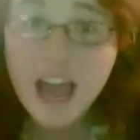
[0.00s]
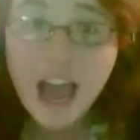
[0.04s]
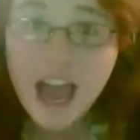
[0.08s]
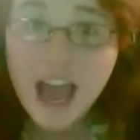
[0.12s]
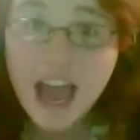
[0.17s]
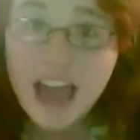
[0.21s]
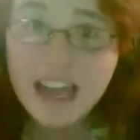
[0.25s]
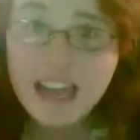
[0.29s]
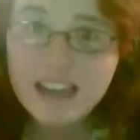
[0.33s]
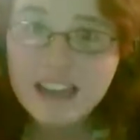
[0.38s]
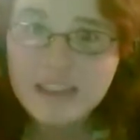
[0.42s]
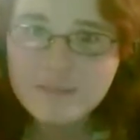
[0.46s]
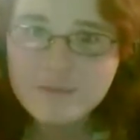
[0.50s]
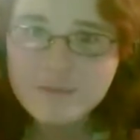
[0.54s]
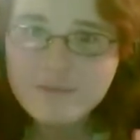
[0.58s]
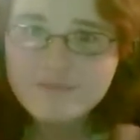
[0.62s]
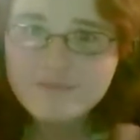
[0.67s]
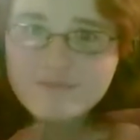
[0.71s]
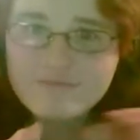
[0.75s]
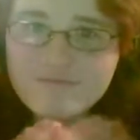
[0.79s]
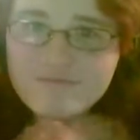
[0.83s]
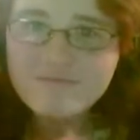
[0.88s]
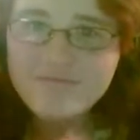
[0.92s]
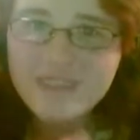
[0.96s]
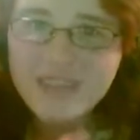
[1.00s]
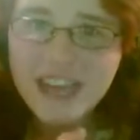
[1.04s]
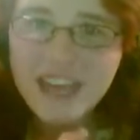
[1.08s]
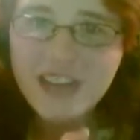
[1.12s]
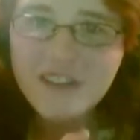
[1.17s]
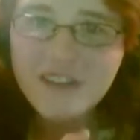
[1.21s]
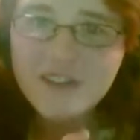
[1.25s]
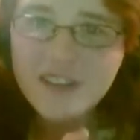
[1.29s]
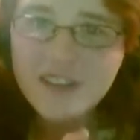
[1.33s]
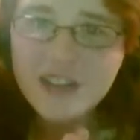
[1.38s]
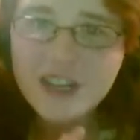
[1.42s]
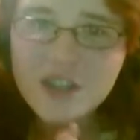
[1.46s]
I
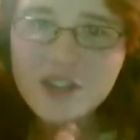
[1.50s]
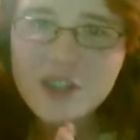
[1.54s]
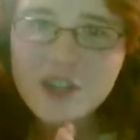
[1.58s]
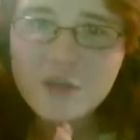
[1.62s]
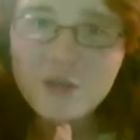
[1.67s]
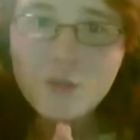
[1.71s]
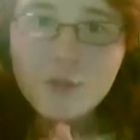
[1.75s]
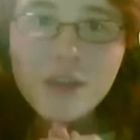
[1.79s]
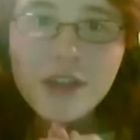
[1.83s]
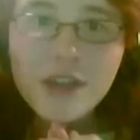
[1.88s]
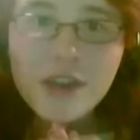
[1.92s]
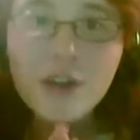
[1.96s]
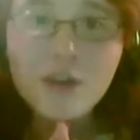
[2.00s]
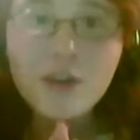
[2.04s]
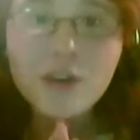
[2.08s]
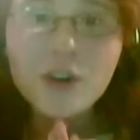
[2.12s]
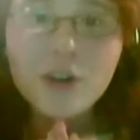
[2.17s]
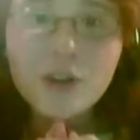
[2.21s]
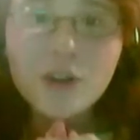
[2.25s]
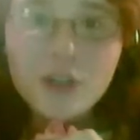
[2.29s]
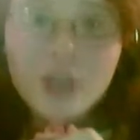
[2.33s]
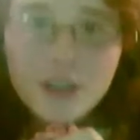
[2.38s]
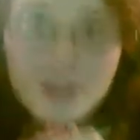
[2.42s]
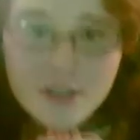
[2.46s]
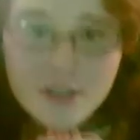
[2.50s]
can't finish it without her,